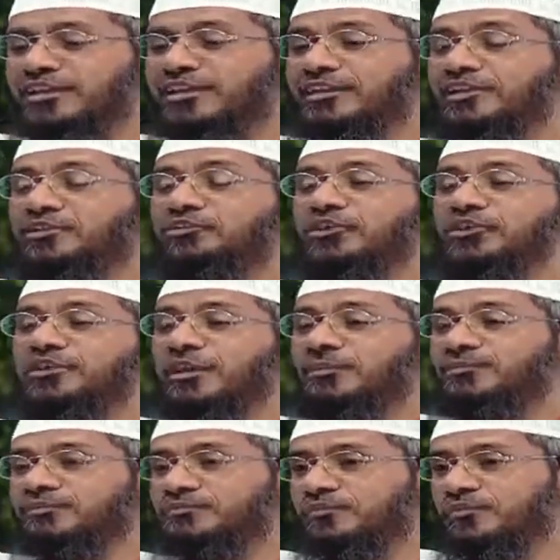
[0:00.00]
he did not
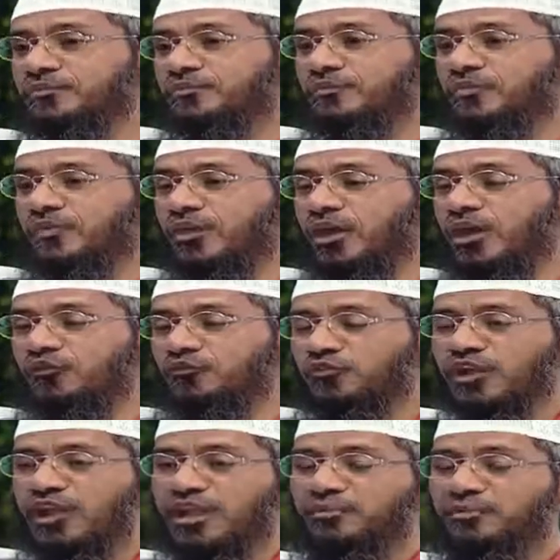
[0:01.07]
come out
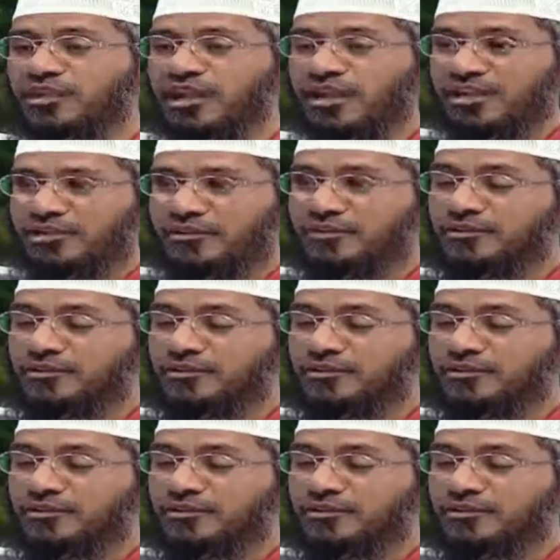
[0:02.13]
for Qiyamul Layl,